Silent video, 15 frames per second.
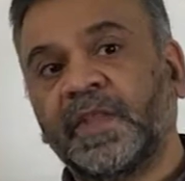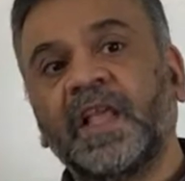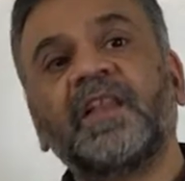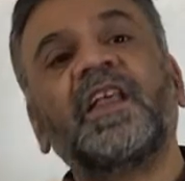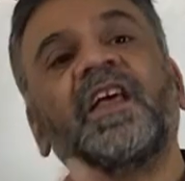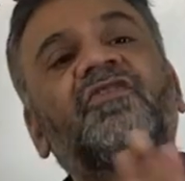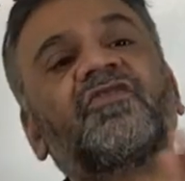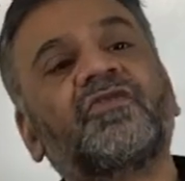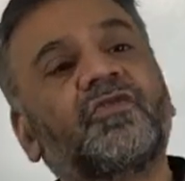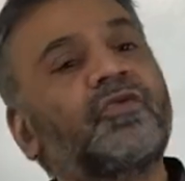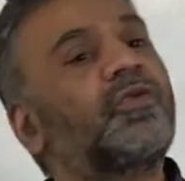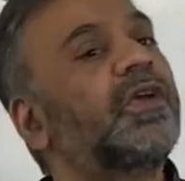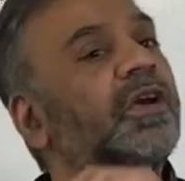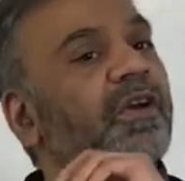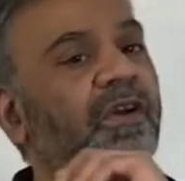Let's
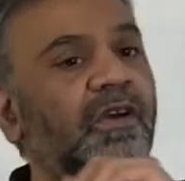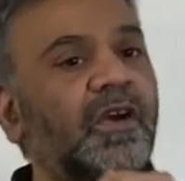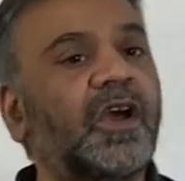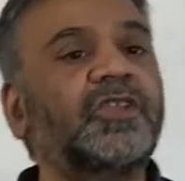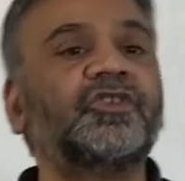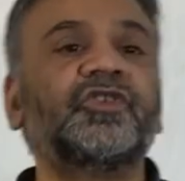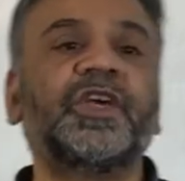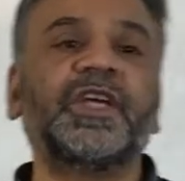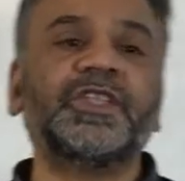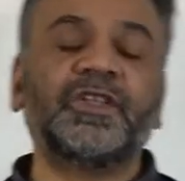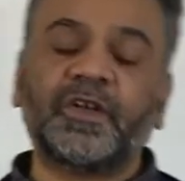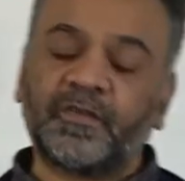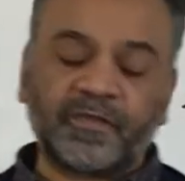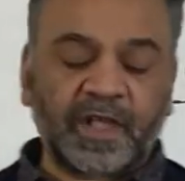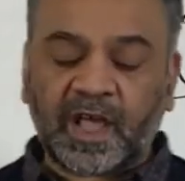do the
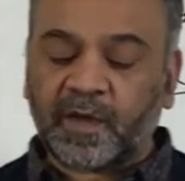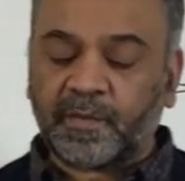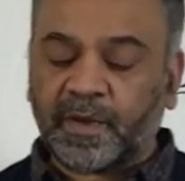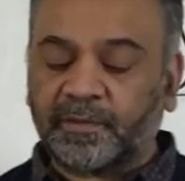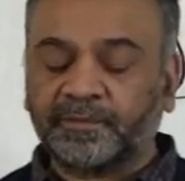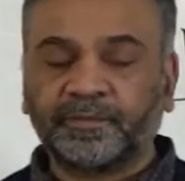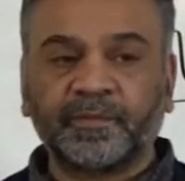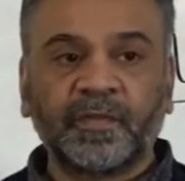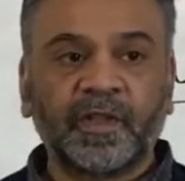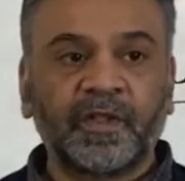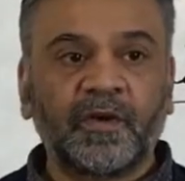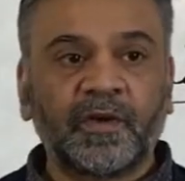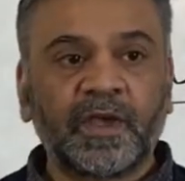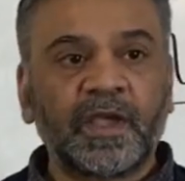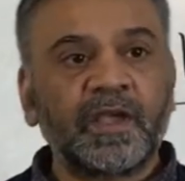conjugation of zahaba.
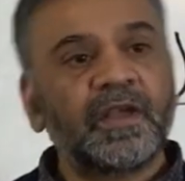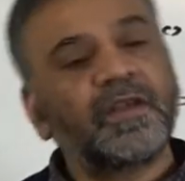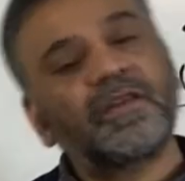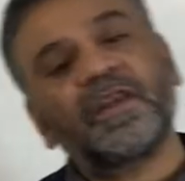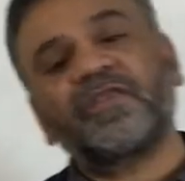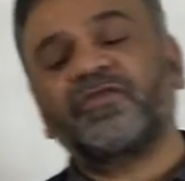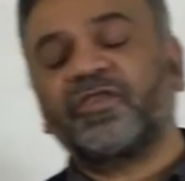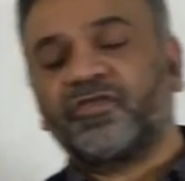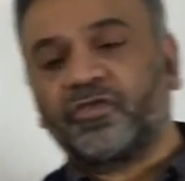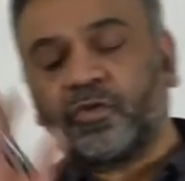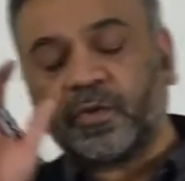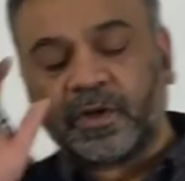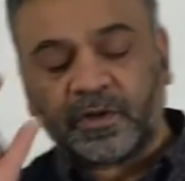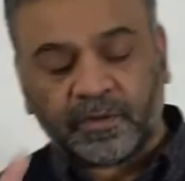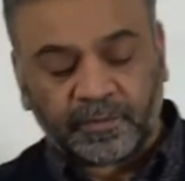Okay, let's just do
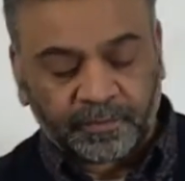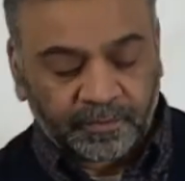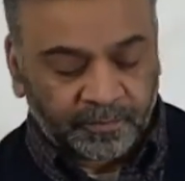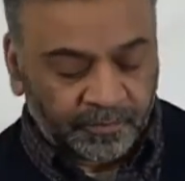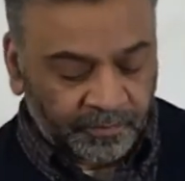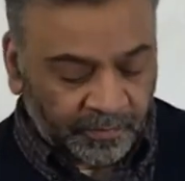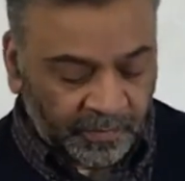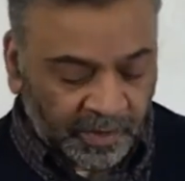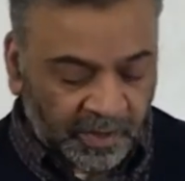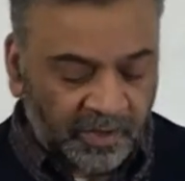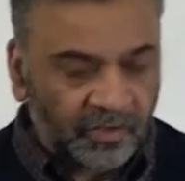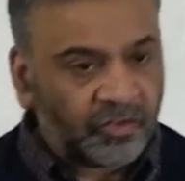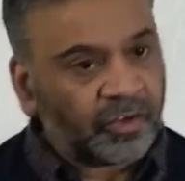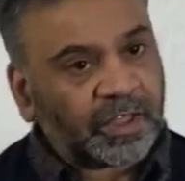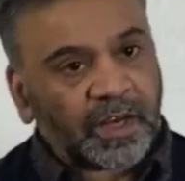it
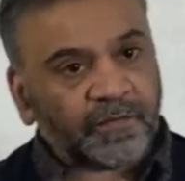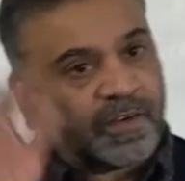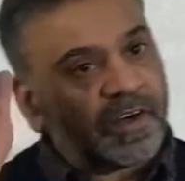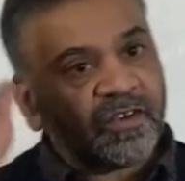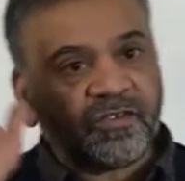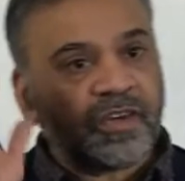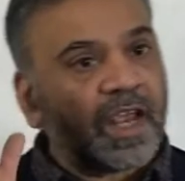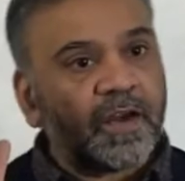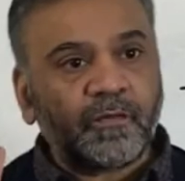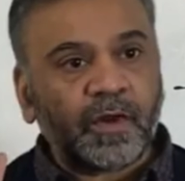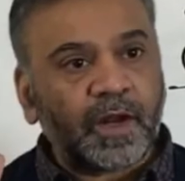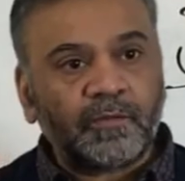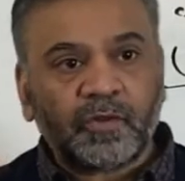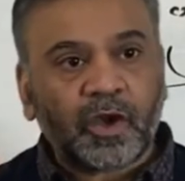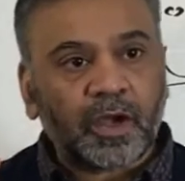so that we understand what
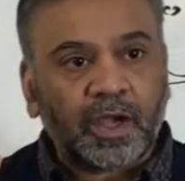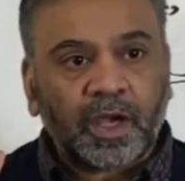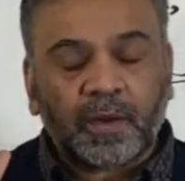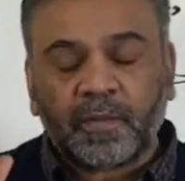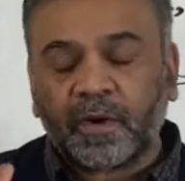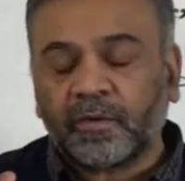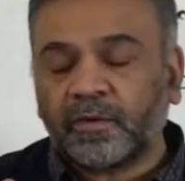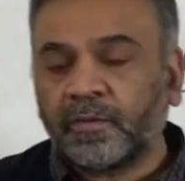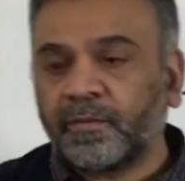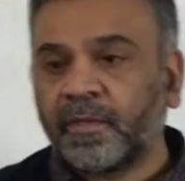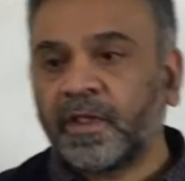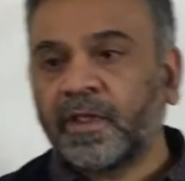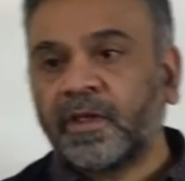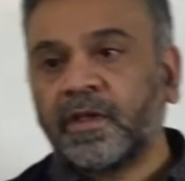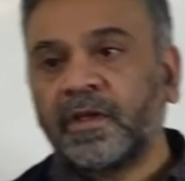I'm talking about.
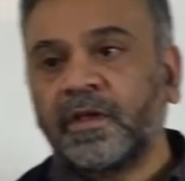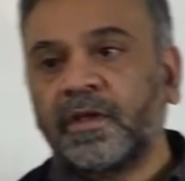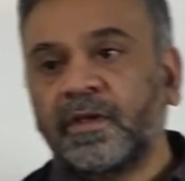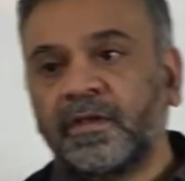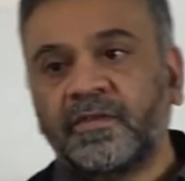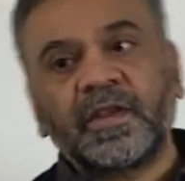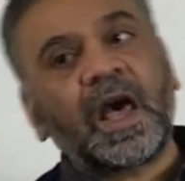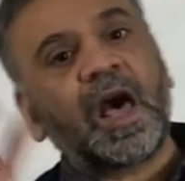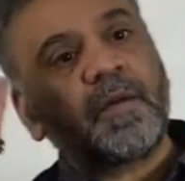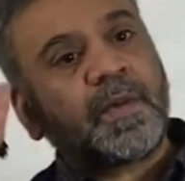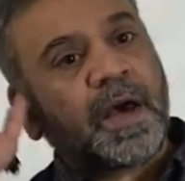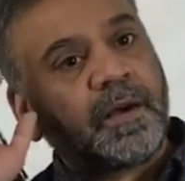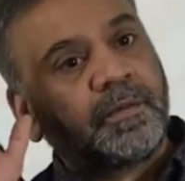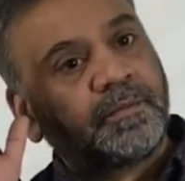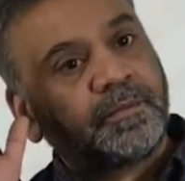Zahaba.